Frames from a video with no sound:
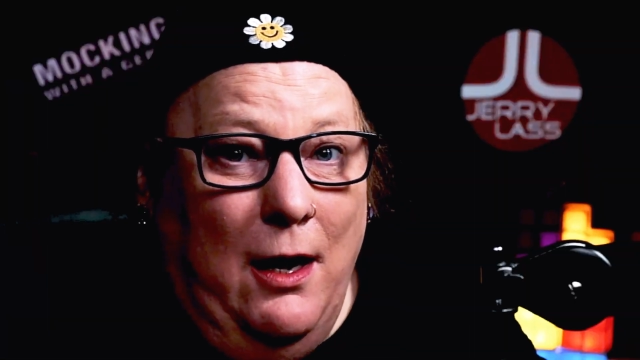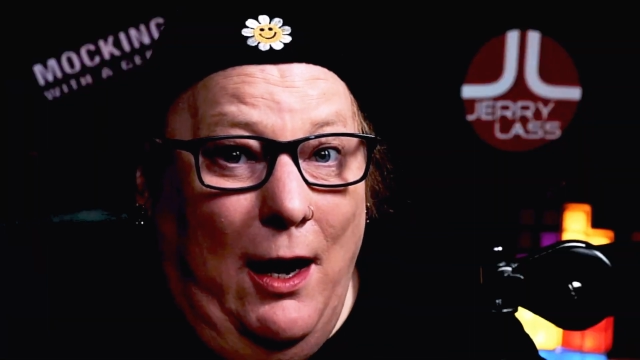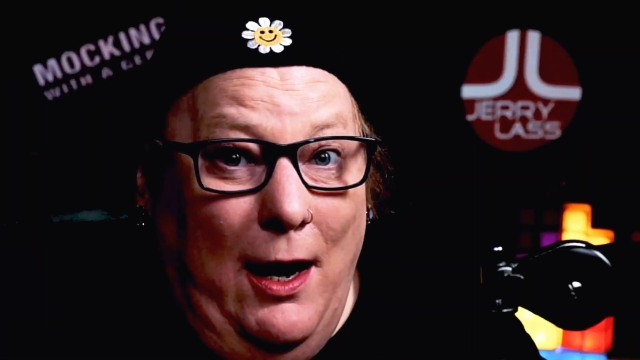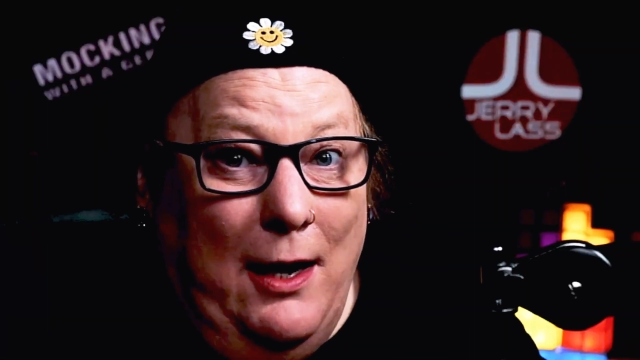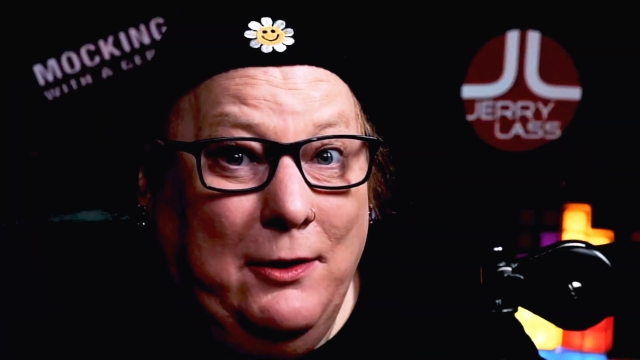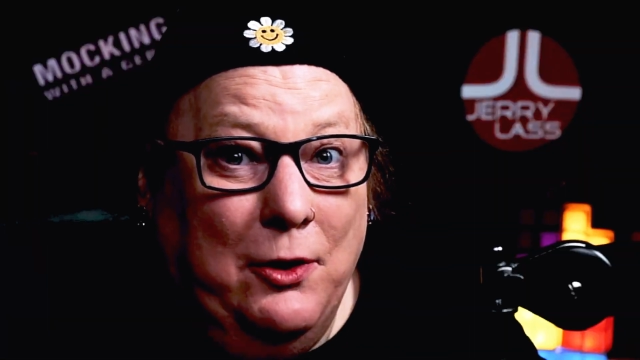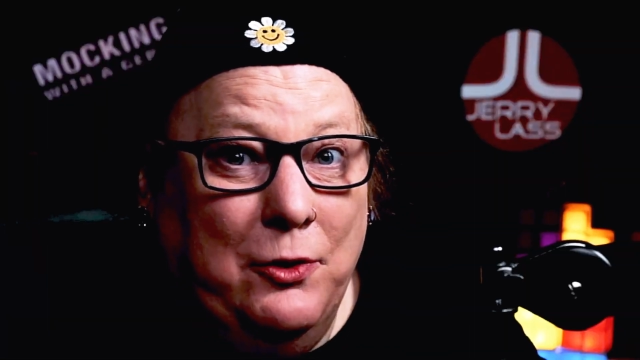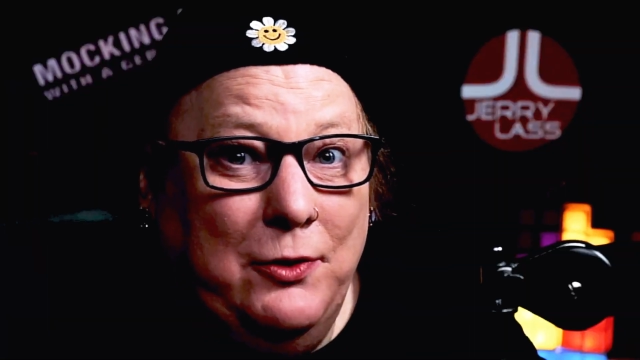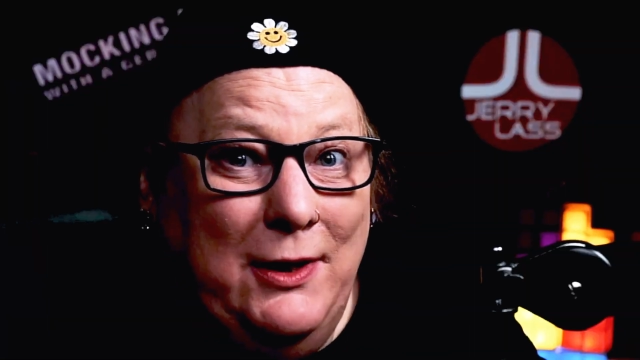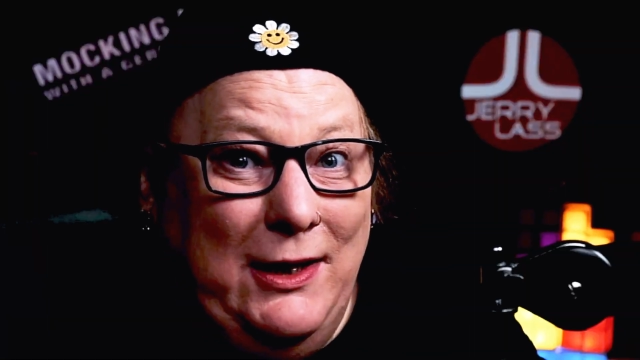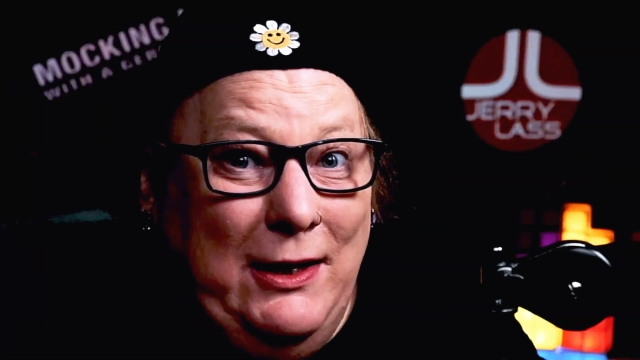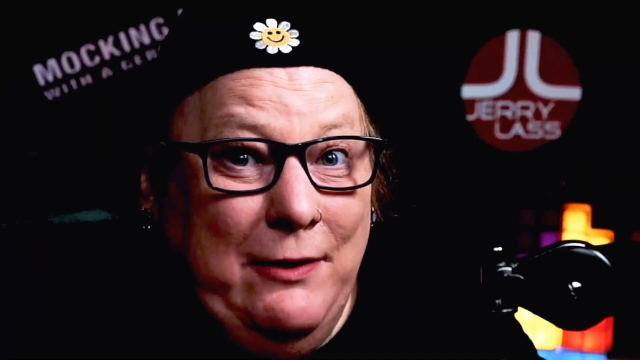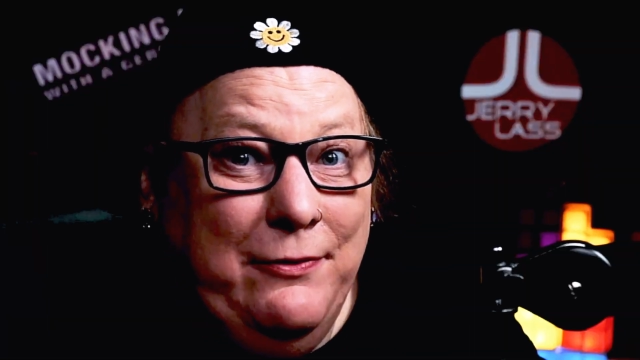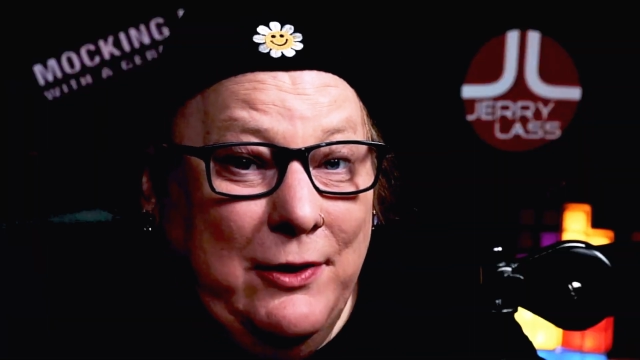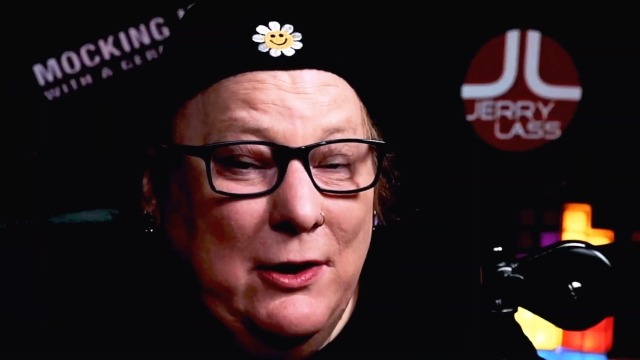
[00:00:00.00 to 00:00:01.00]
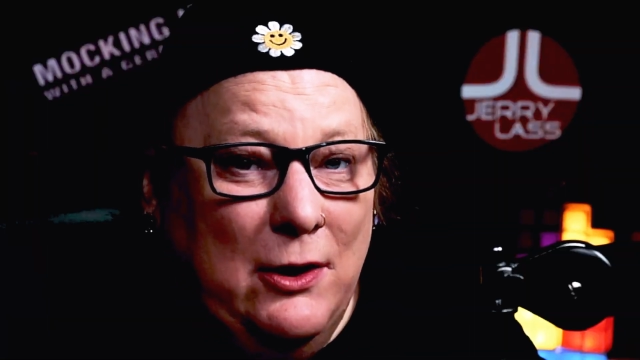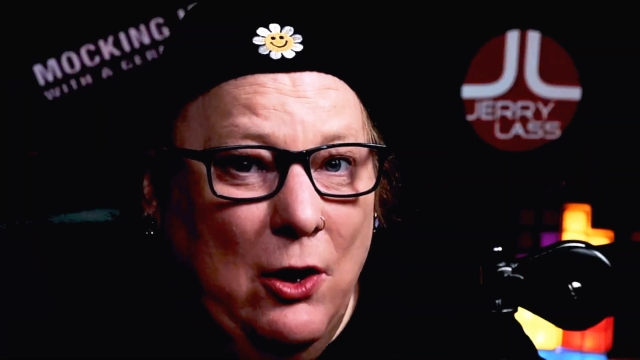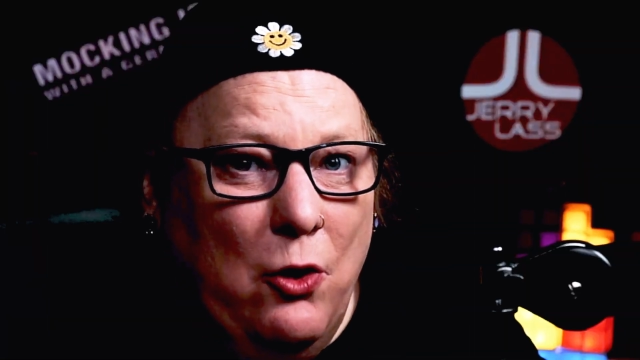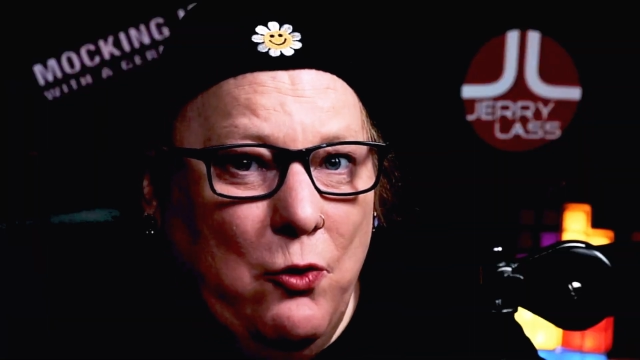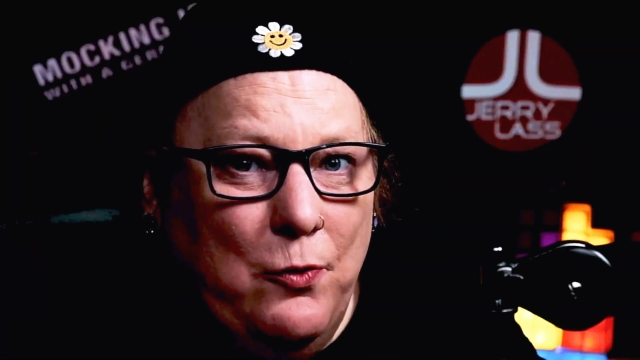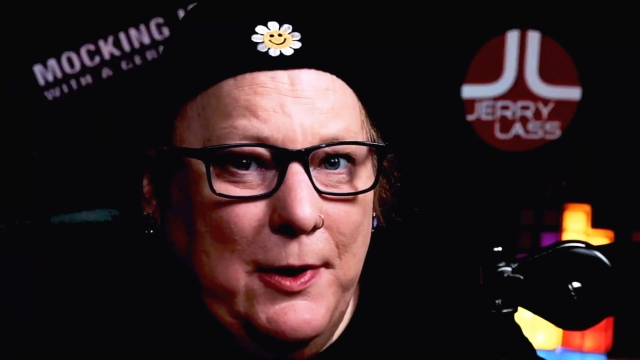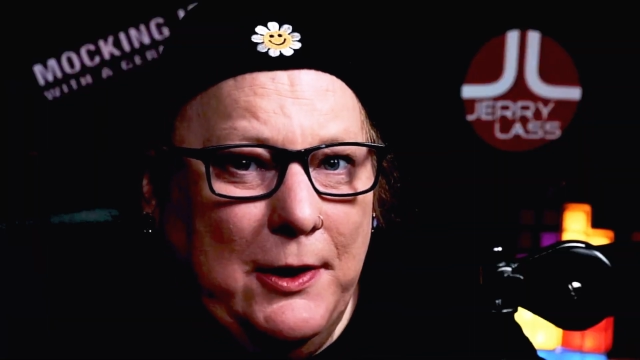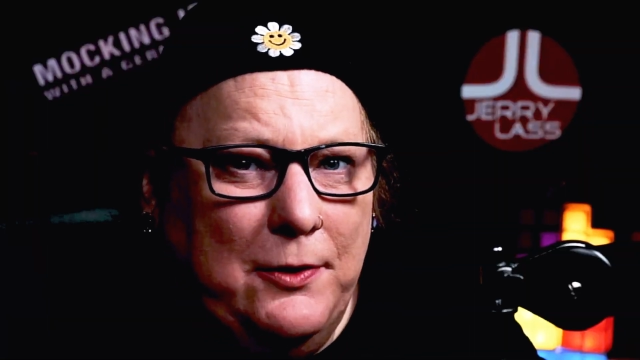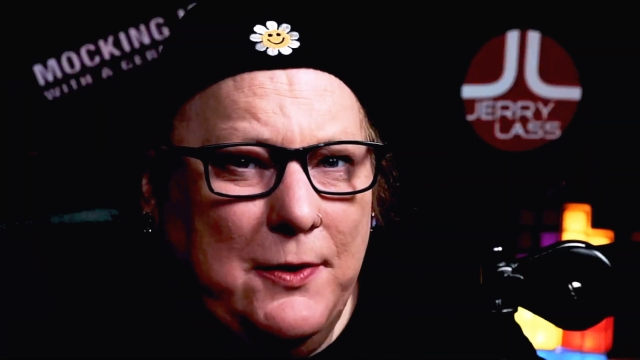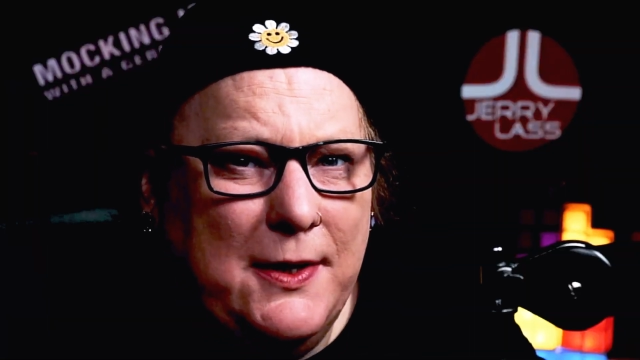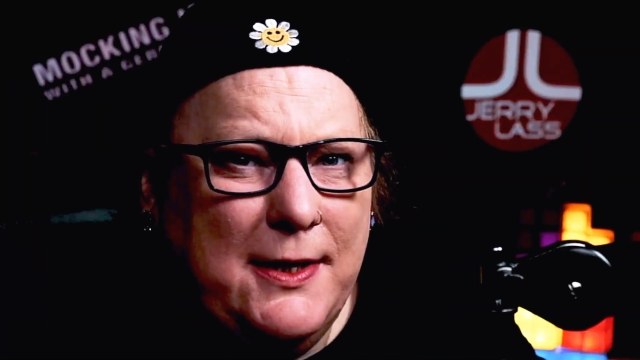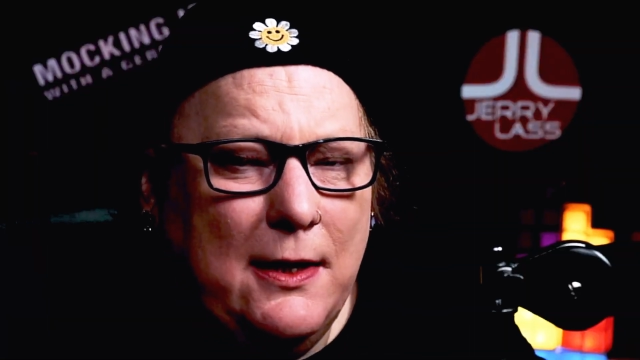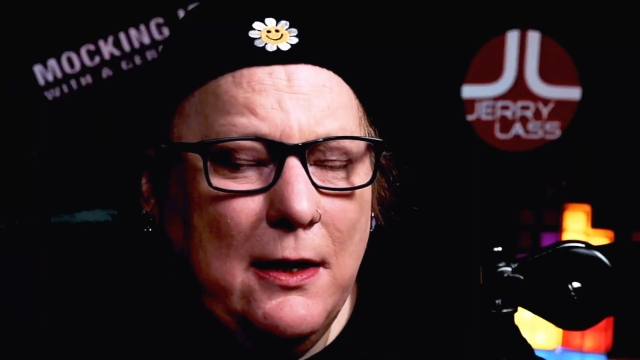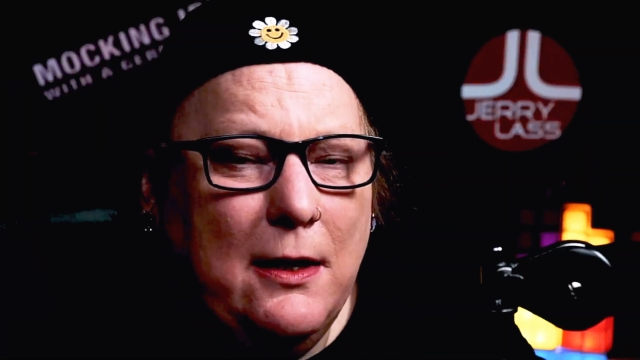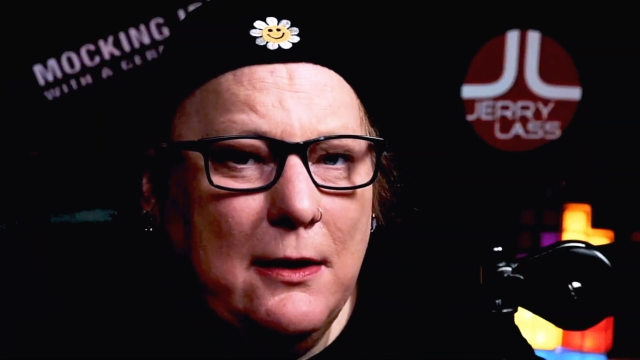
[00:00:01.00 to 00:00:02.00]
I don't even know where to
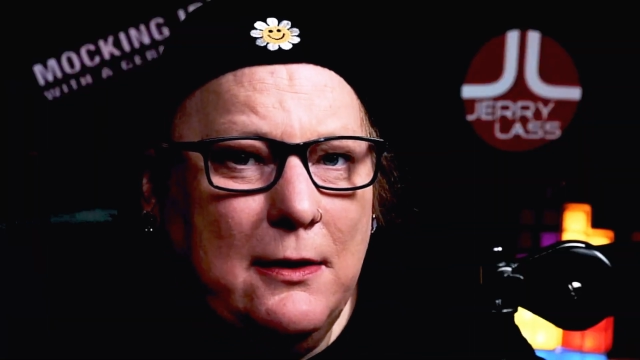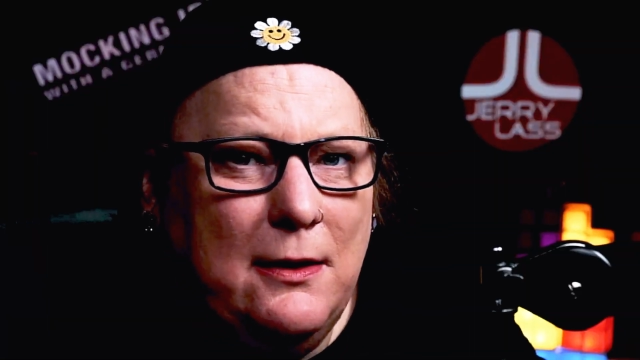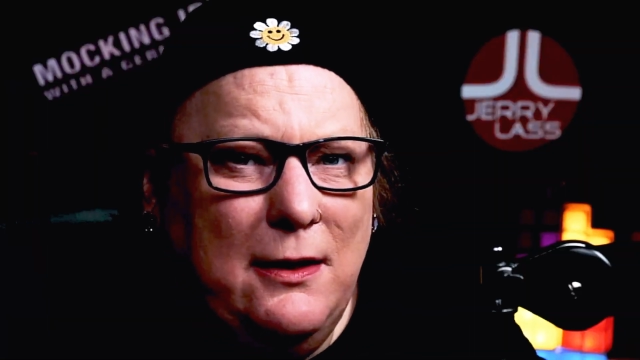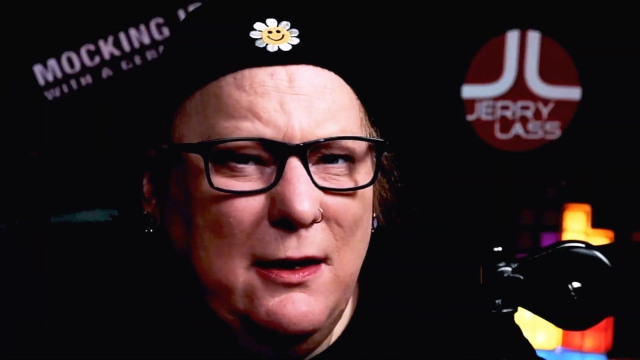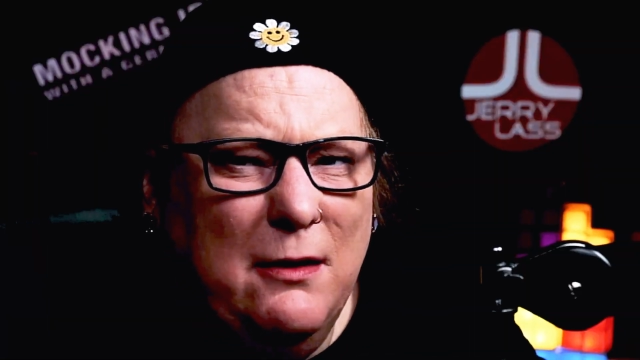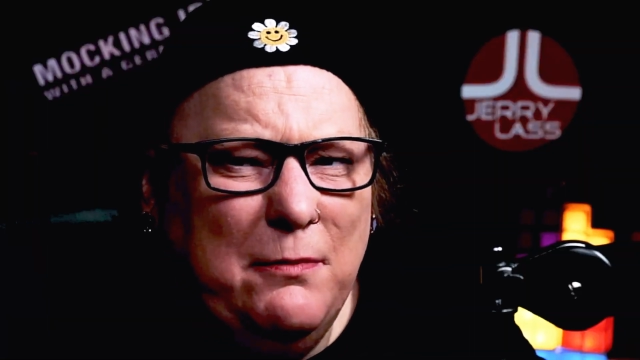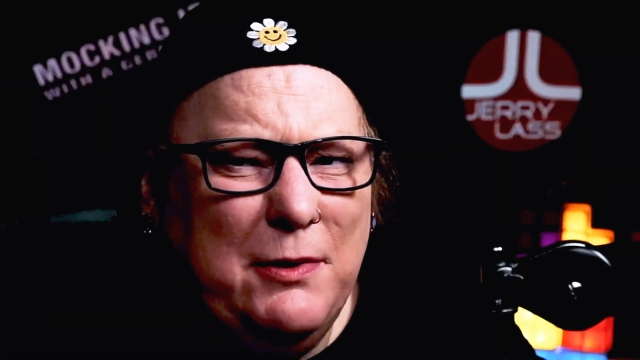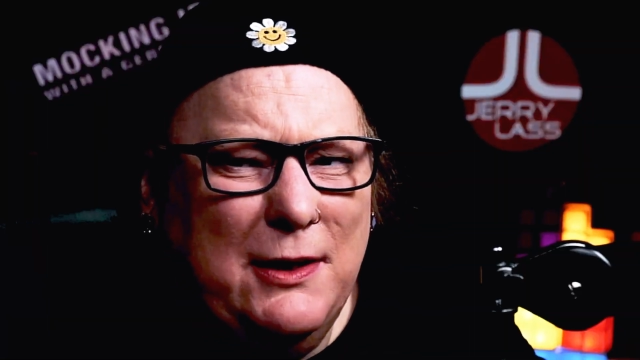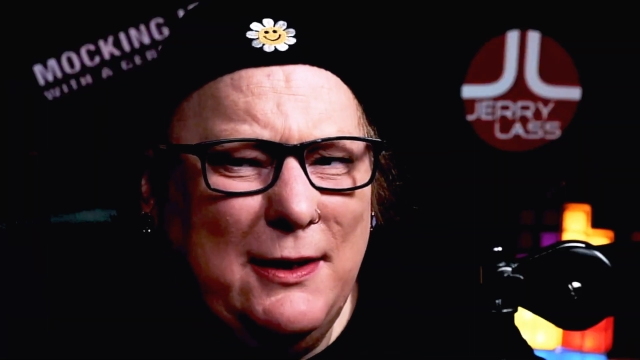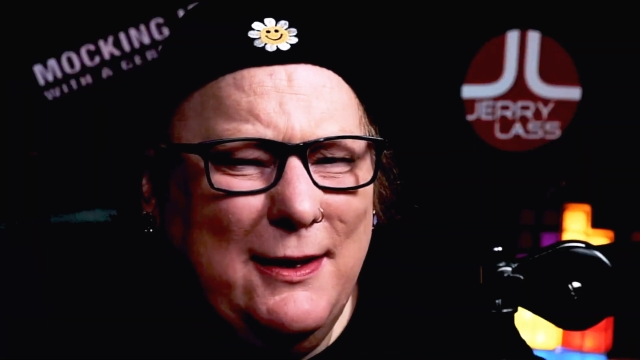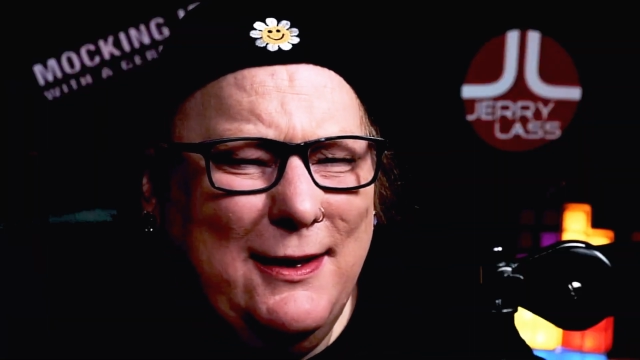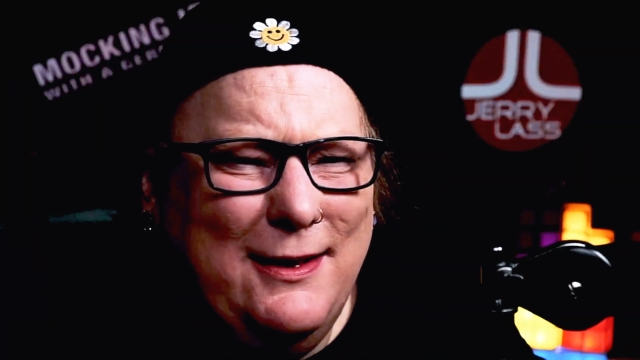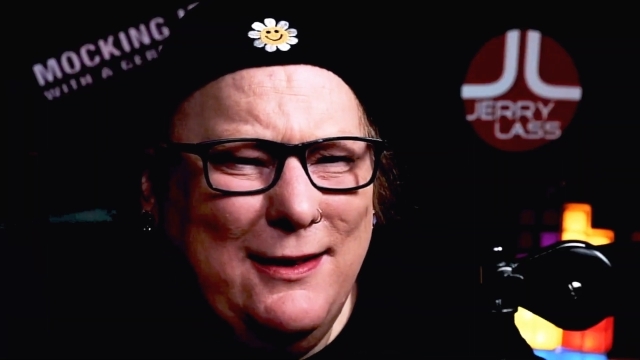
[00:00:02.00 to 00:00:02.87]
start here, but